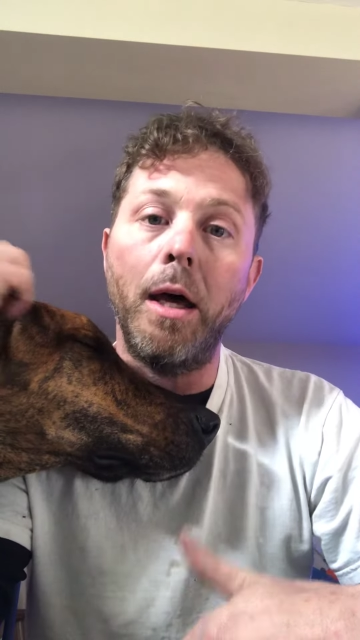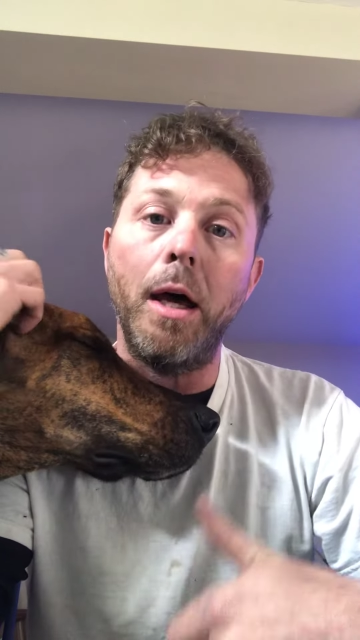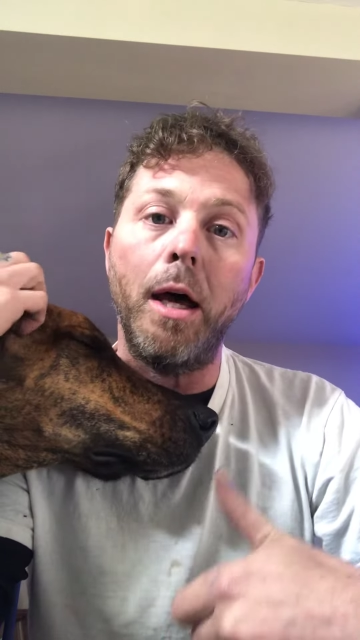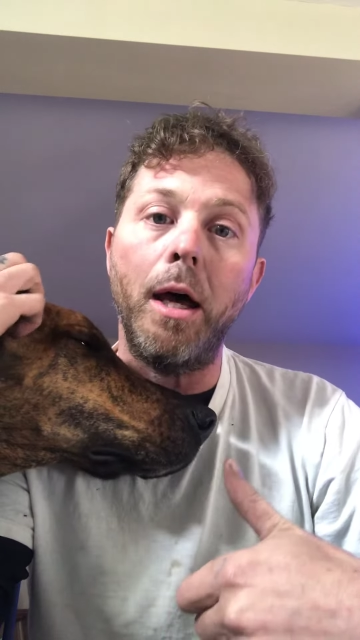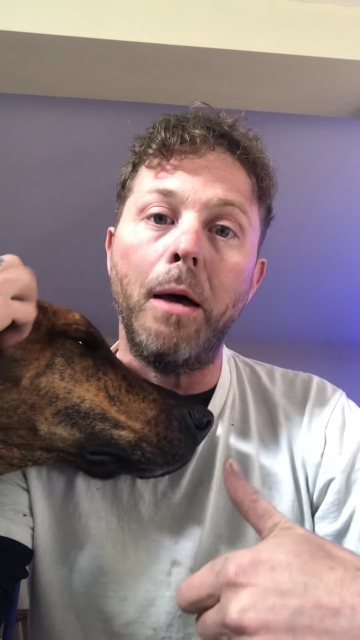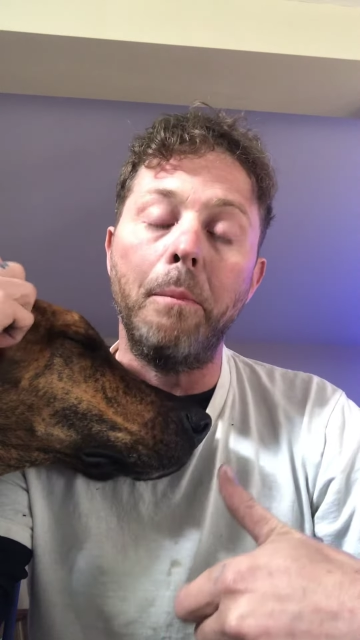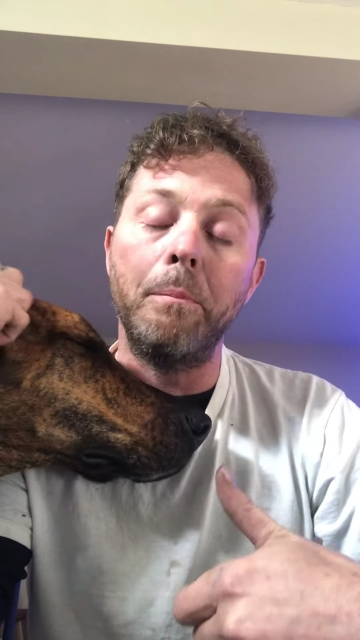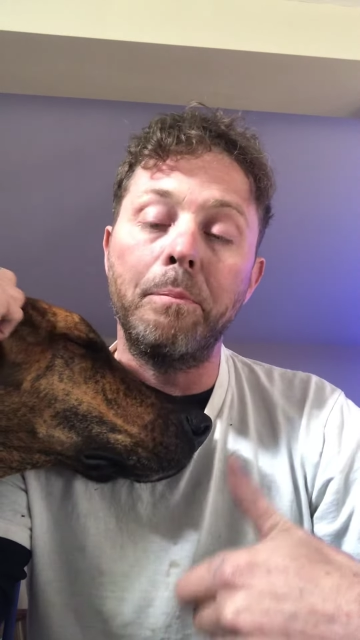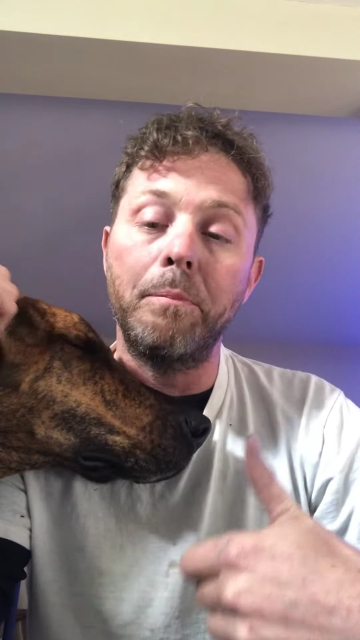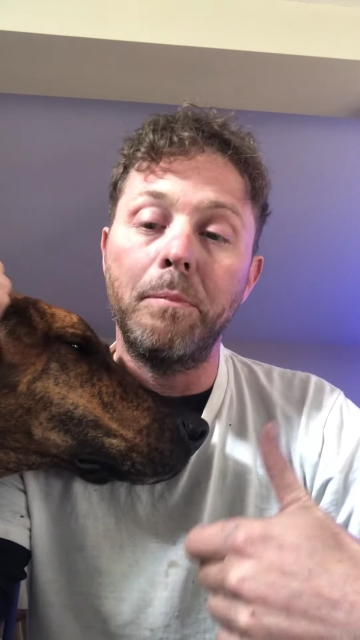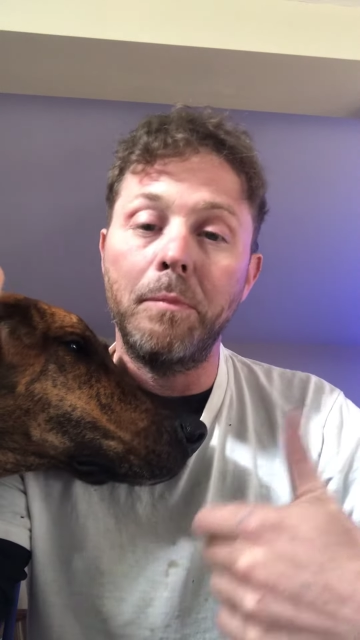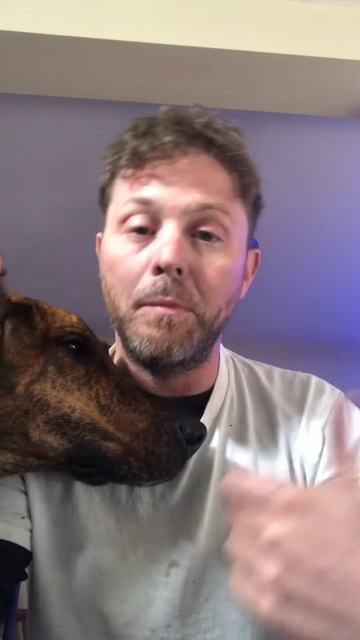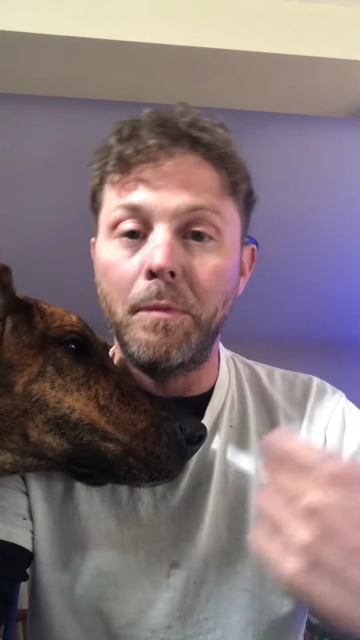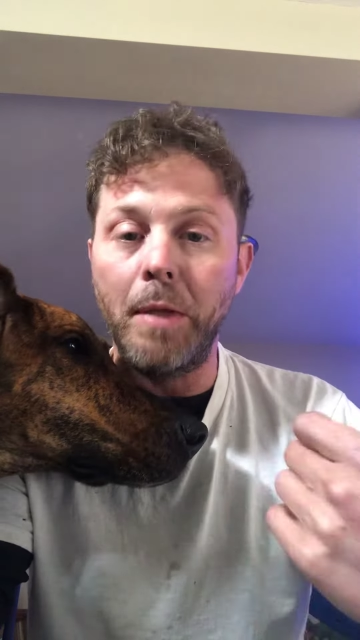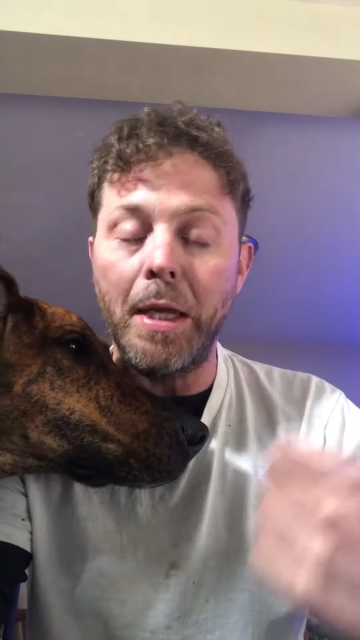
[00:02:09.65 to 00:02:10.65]
Um,
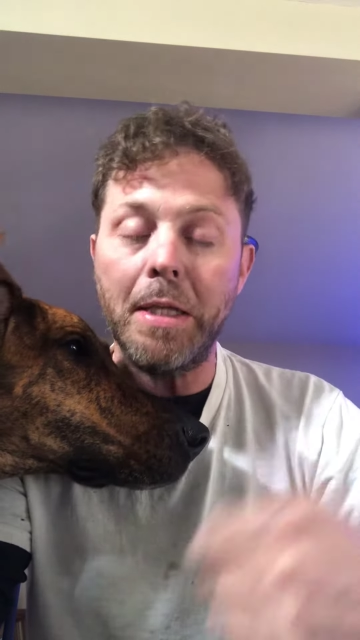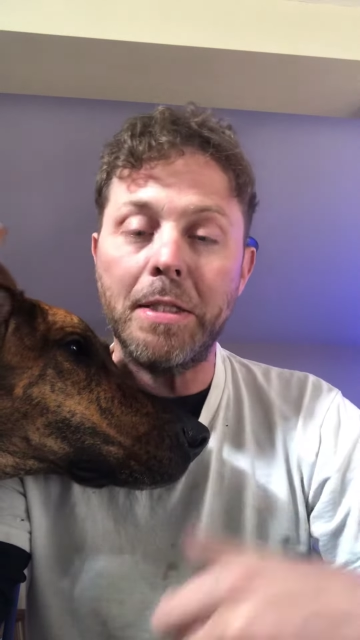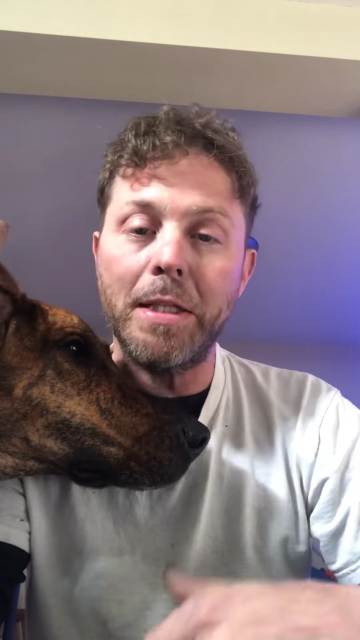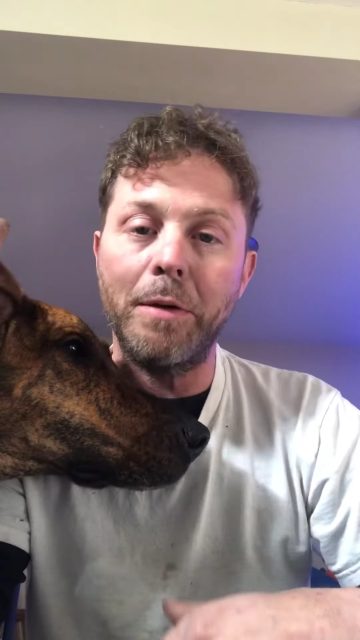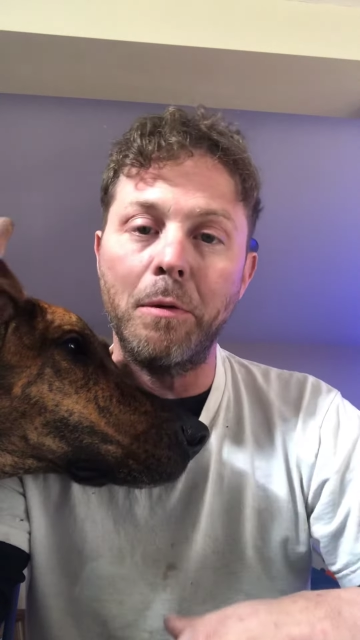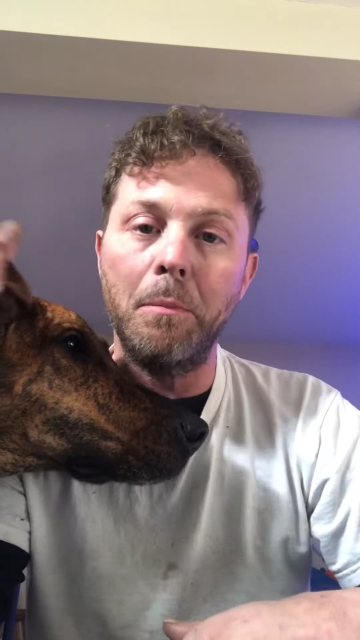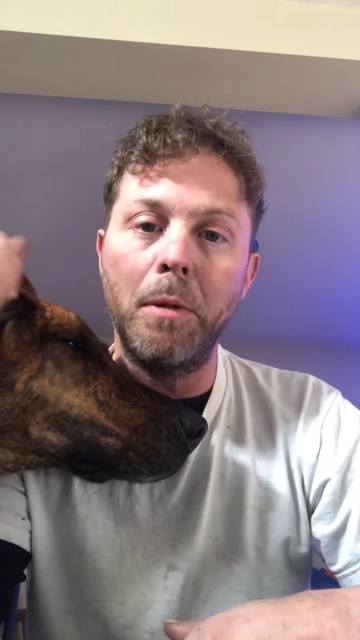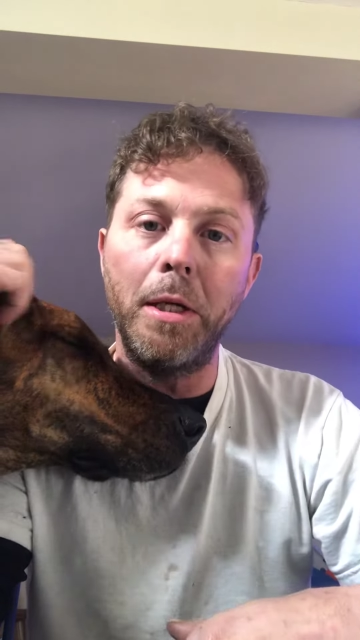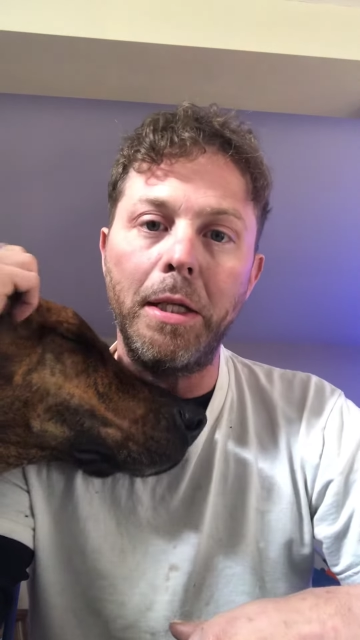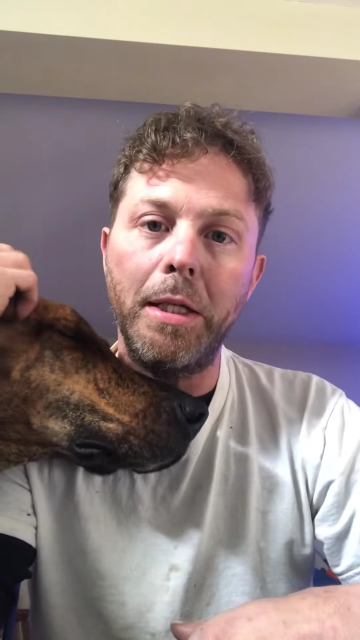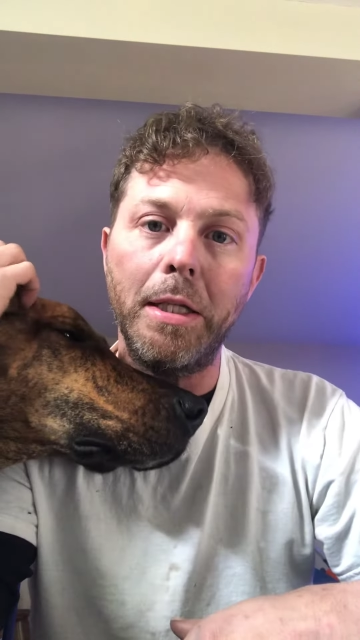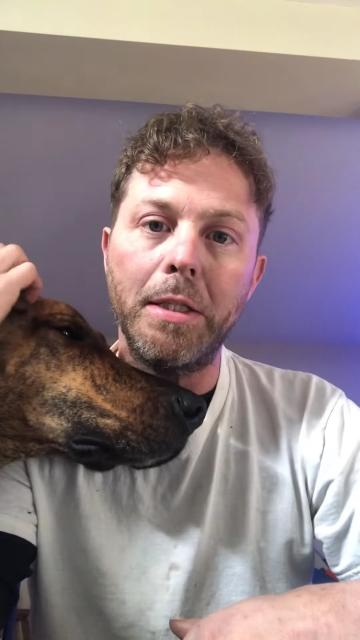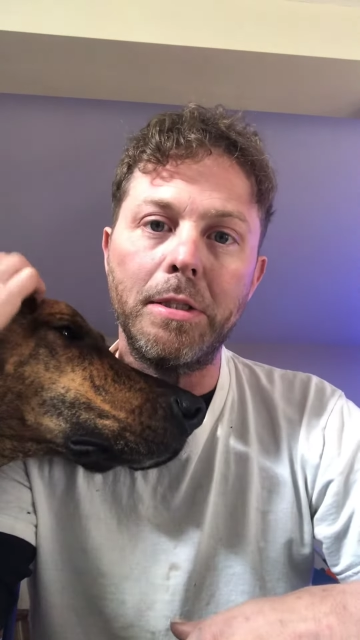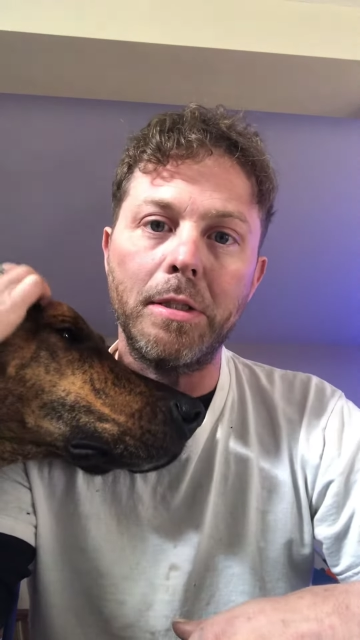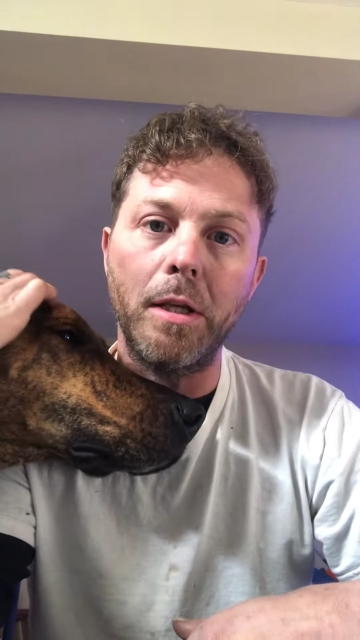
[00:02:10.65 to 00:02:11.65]
thanks to everybody
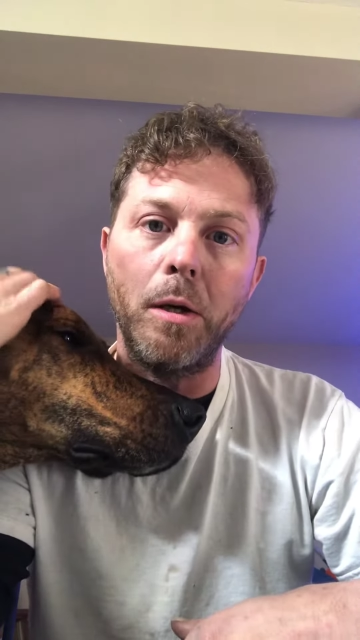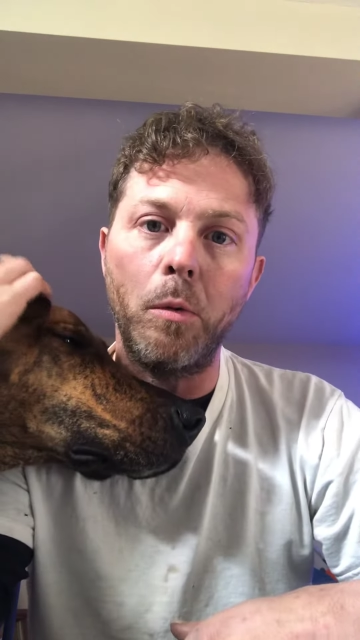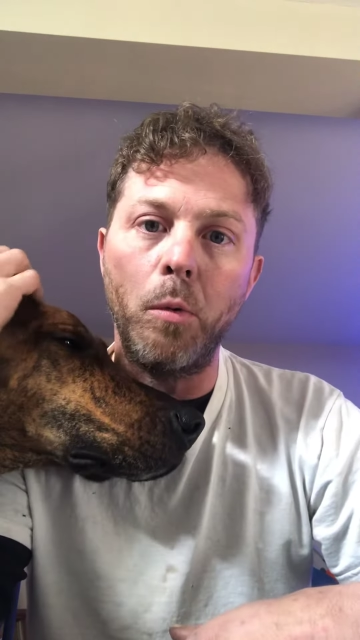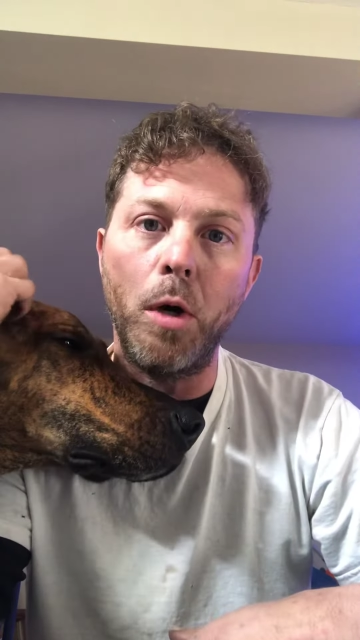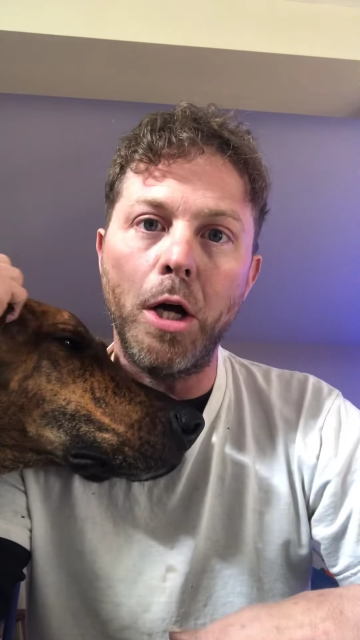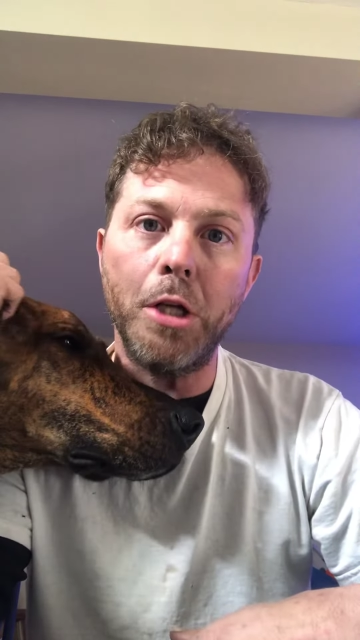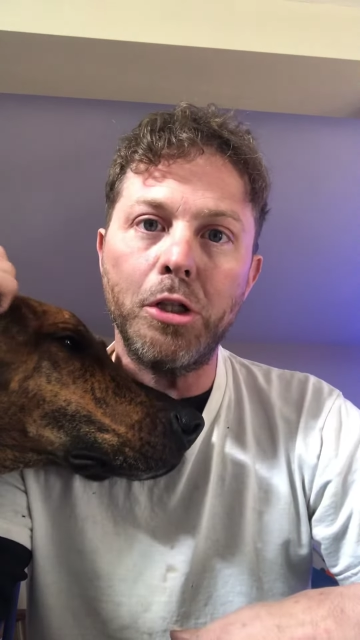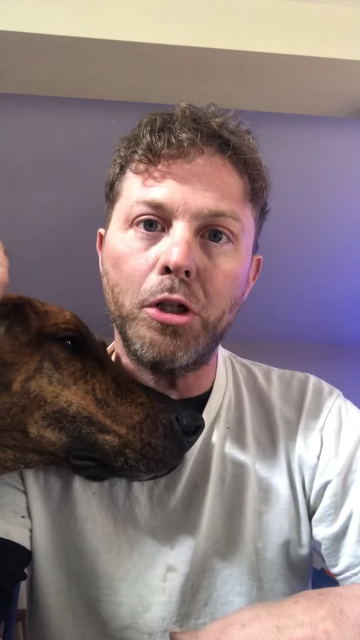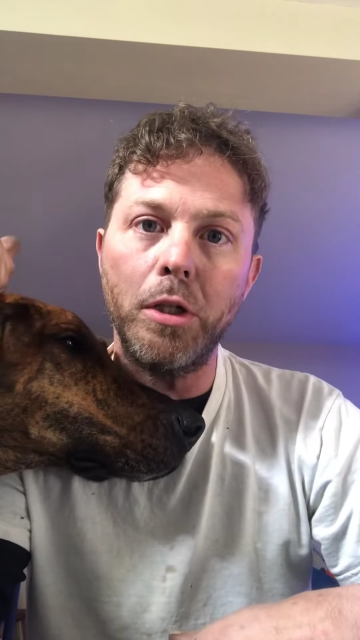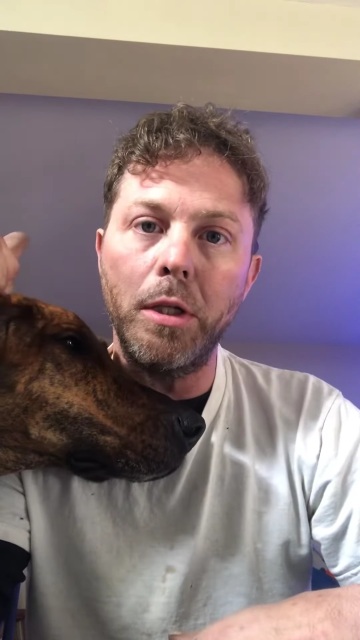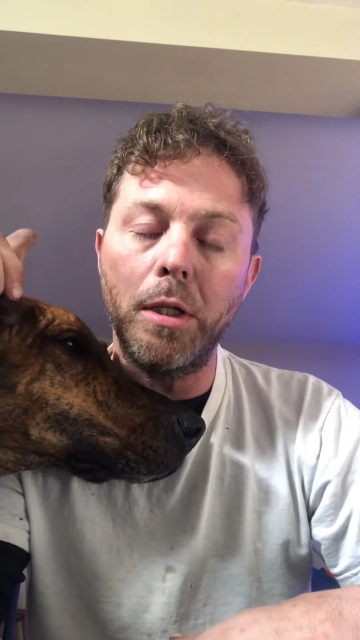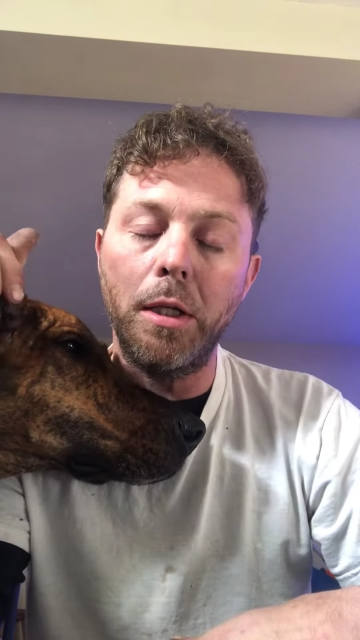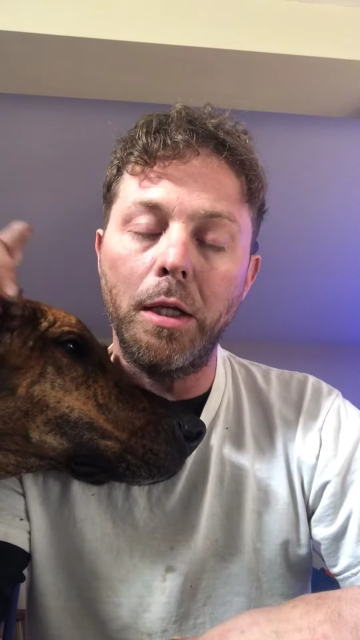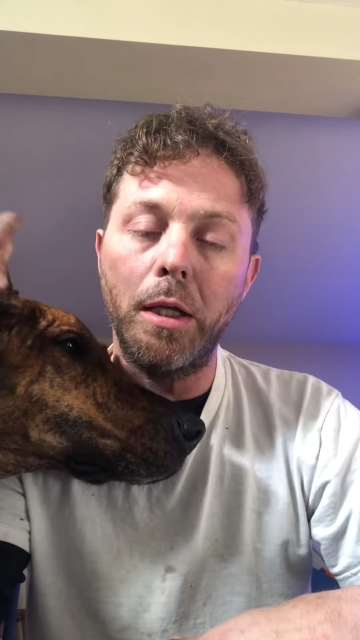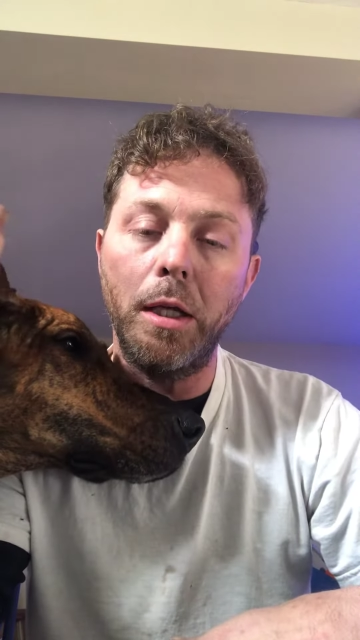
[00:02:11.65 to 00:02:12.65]
that's uh,
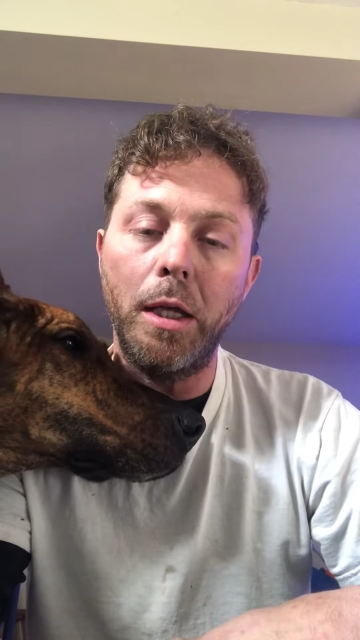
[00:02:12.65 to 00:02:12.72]
watching.